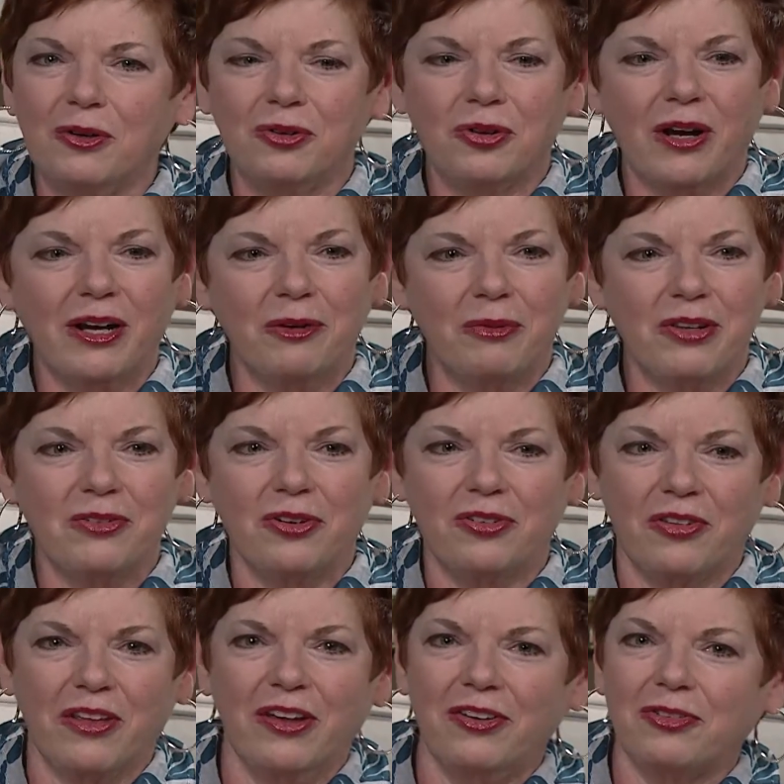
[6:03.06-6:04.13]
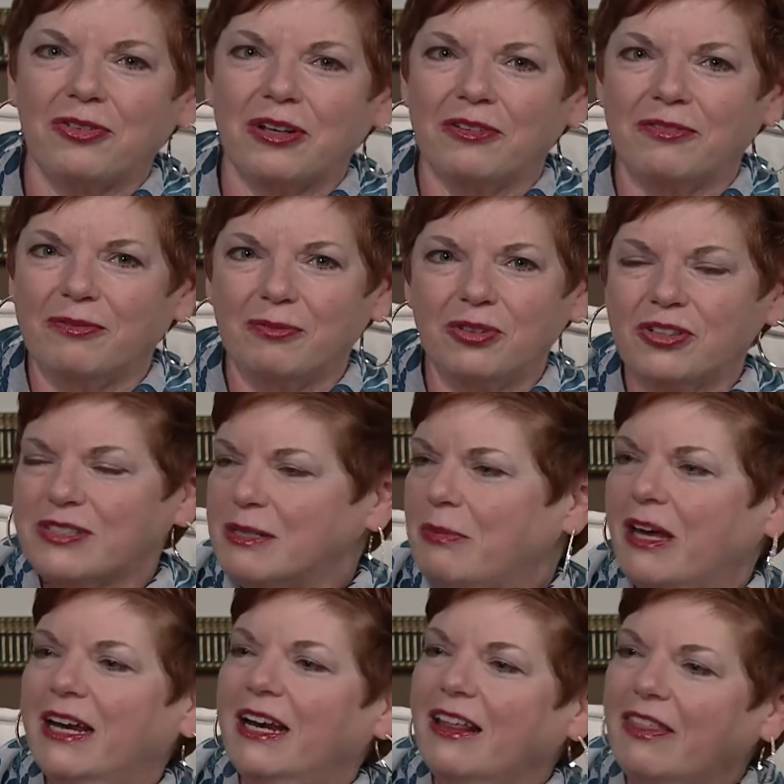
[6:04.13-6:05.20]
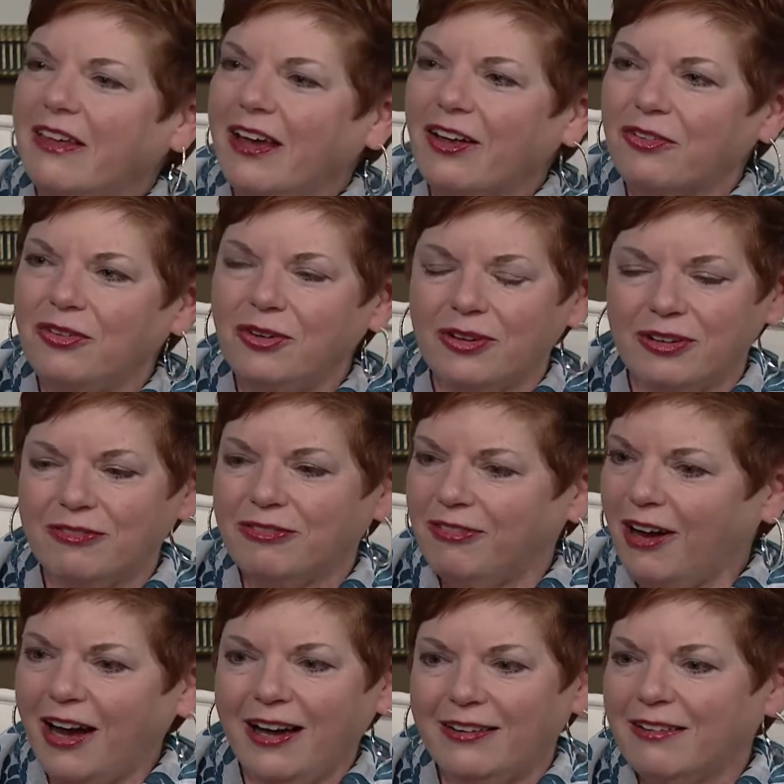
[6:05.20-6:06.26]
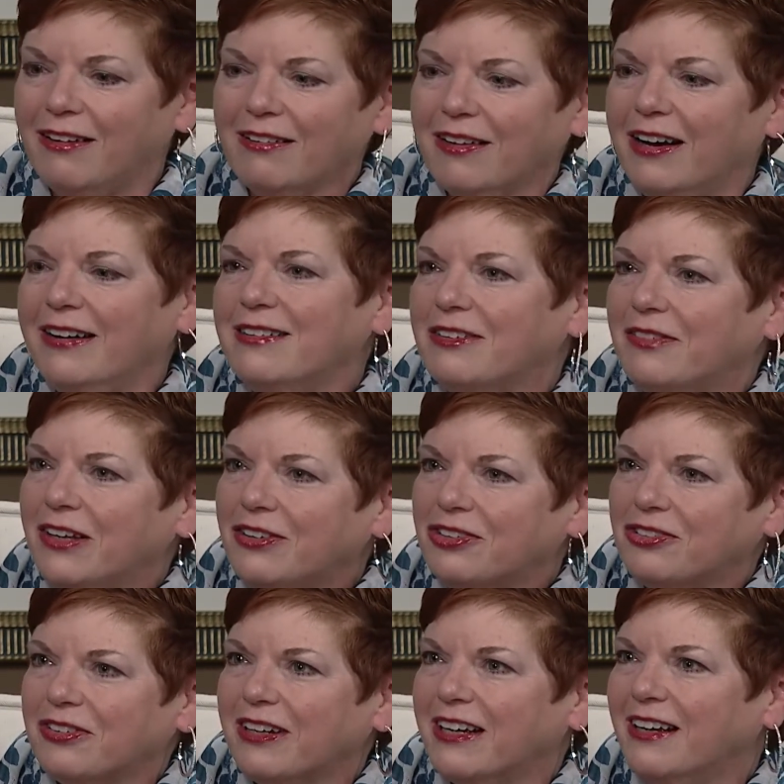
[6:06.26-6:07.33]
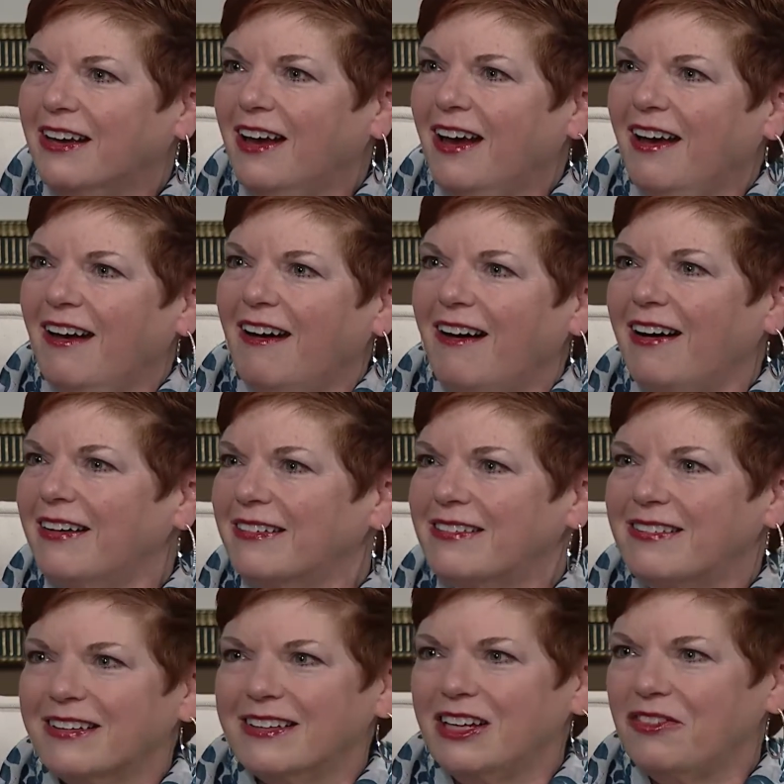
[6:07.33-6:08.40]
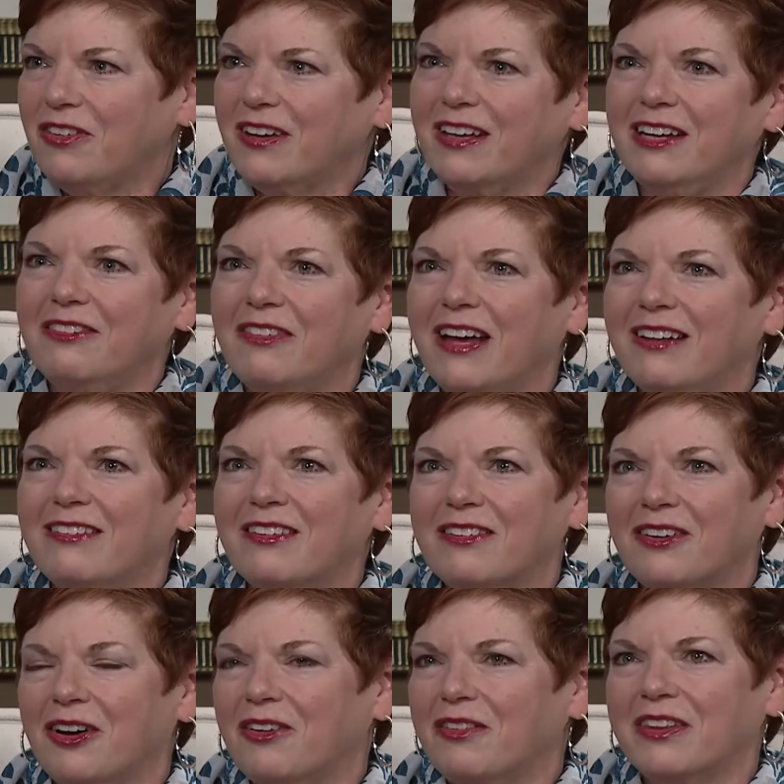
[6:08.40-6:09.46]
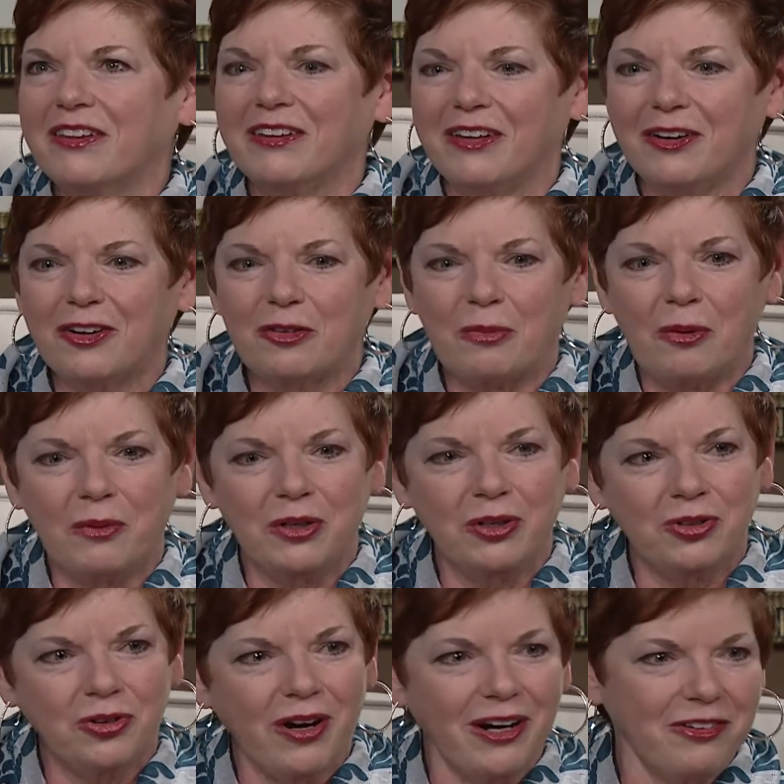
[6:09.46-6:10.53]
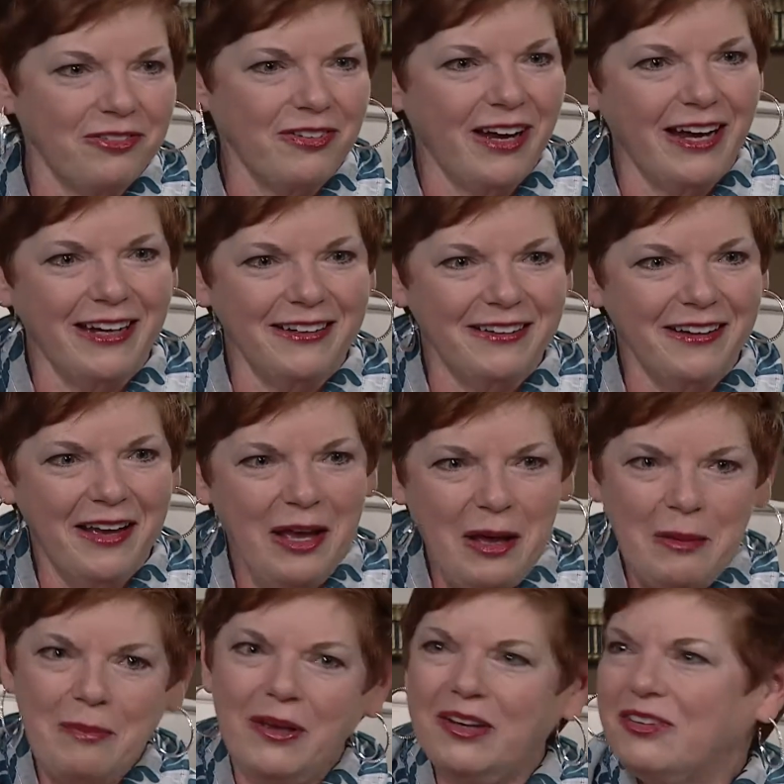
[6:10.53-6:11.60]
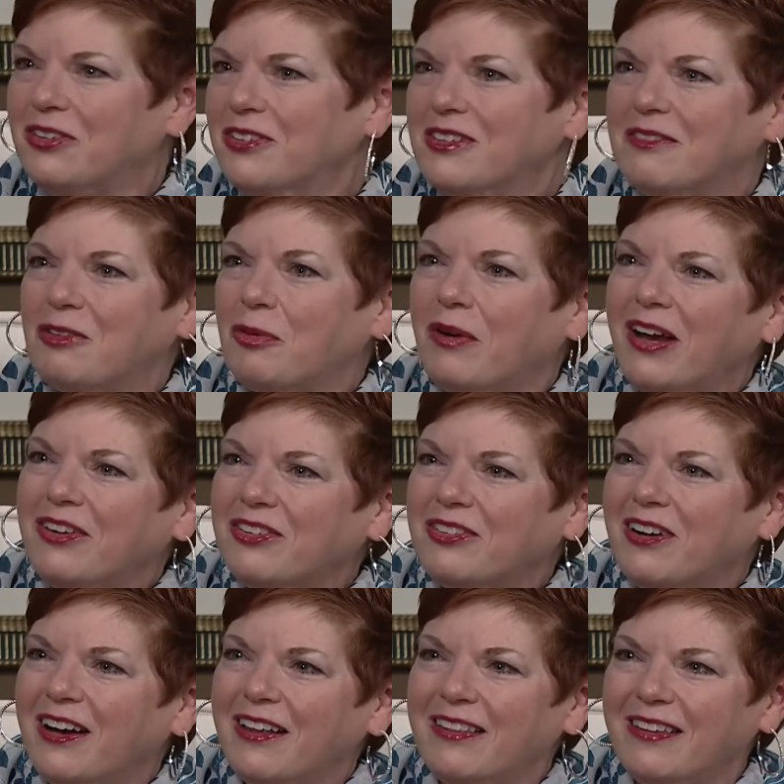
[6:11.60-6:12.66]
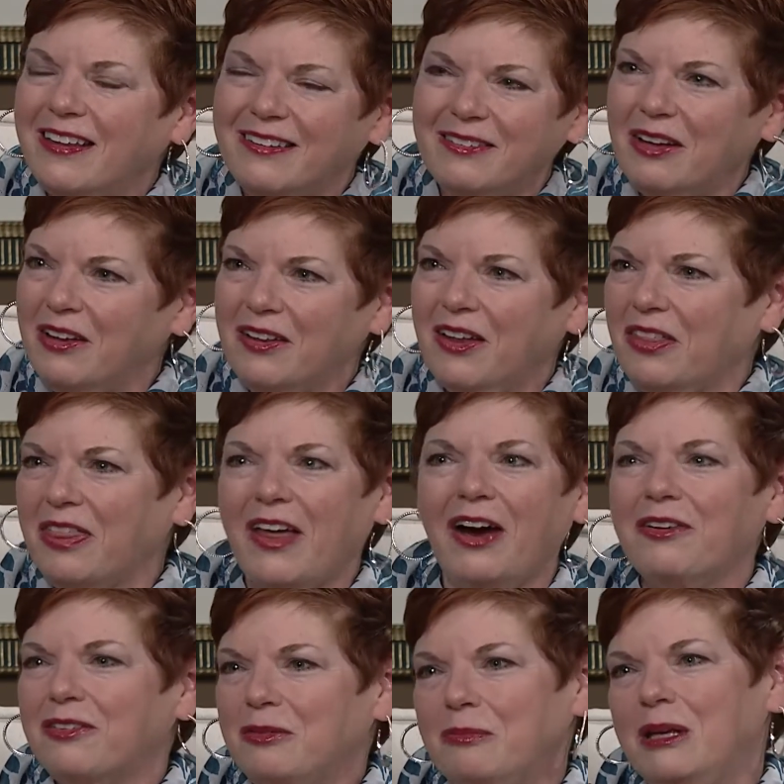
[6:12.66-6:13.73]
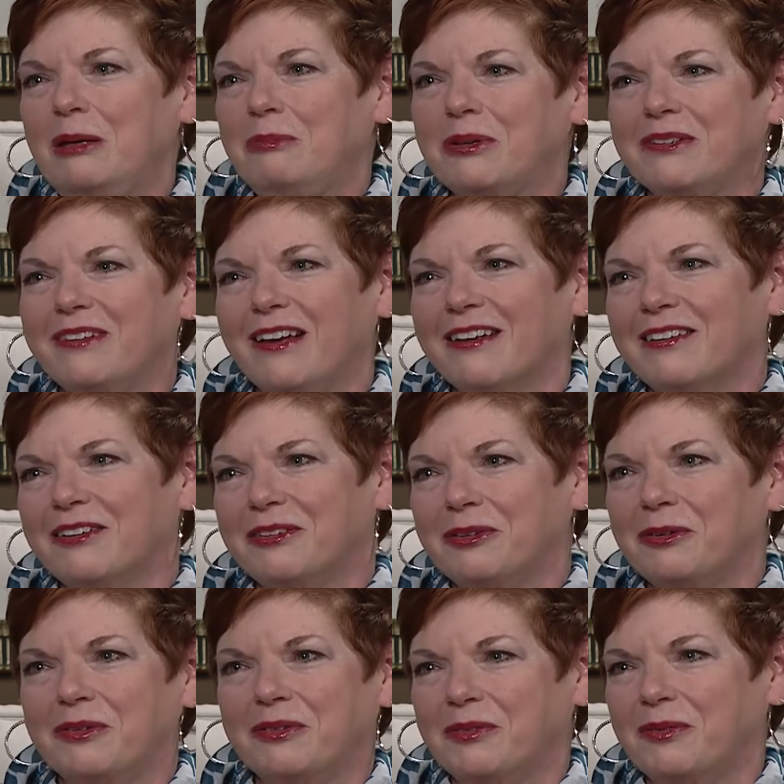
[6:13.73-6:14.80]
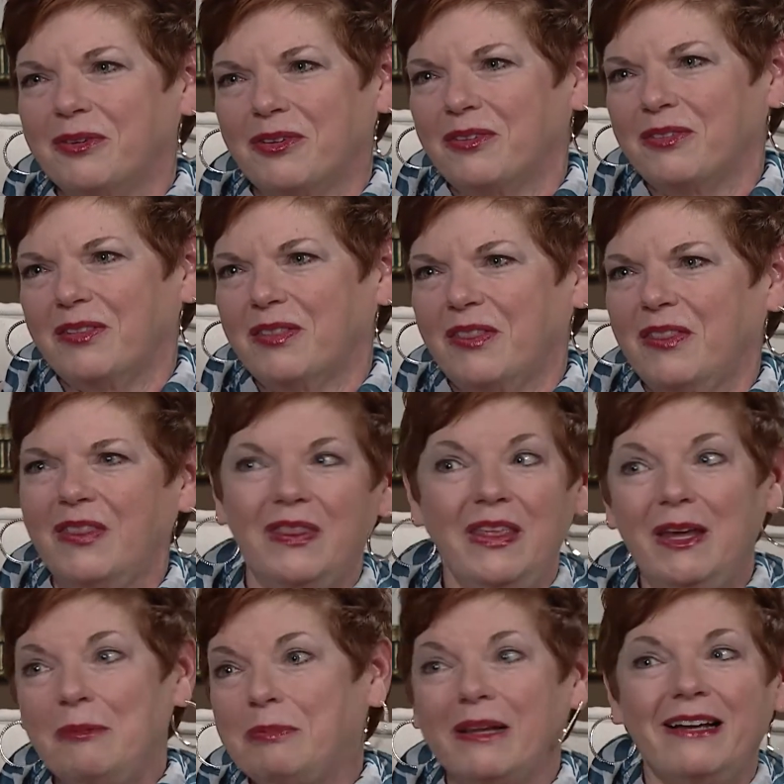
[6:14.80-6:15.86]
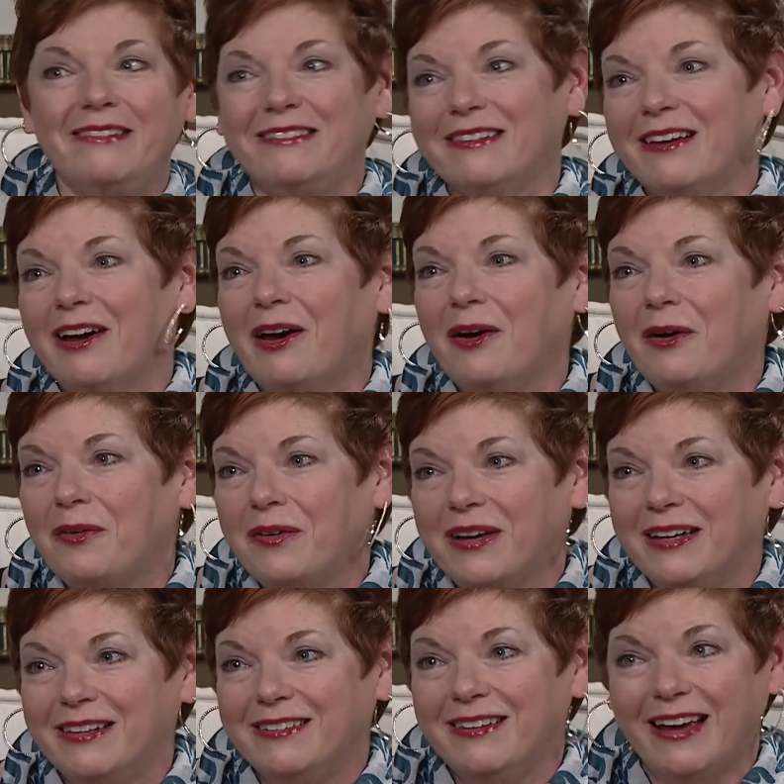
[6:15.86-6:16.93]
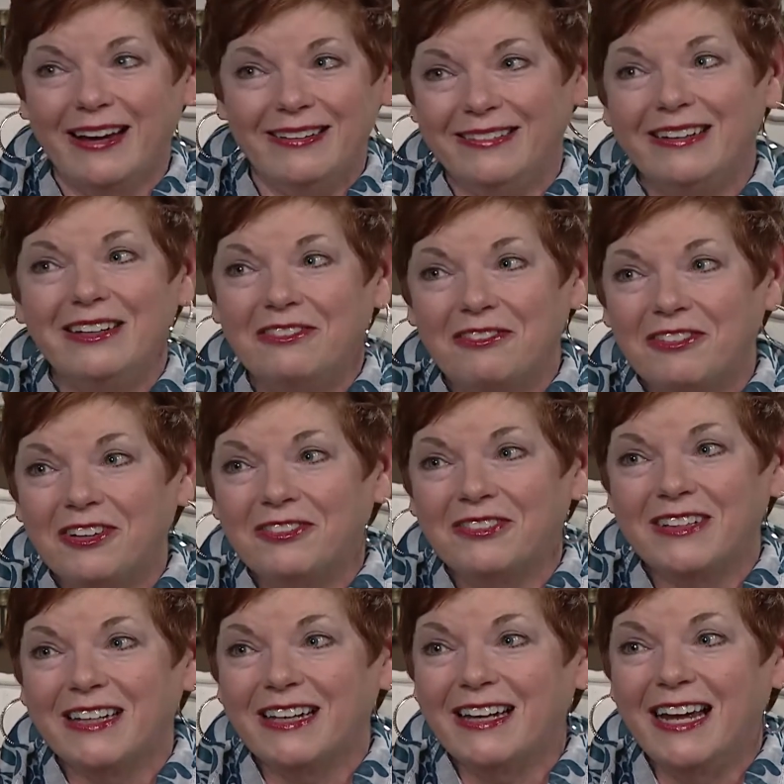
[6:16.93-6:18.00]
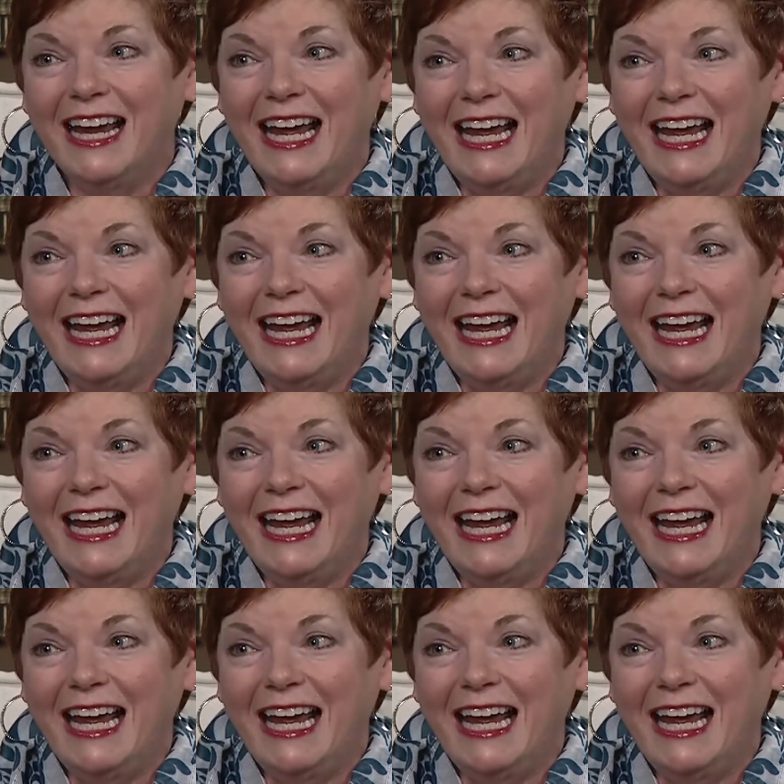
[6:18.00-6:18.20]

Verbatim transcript: try to research the history of just about anything else you can find all kinds of history on mm -hmm. significant events over the years but when you try to find pictures of a restaurant that a thousand people tell you was the place to go in wow. 1950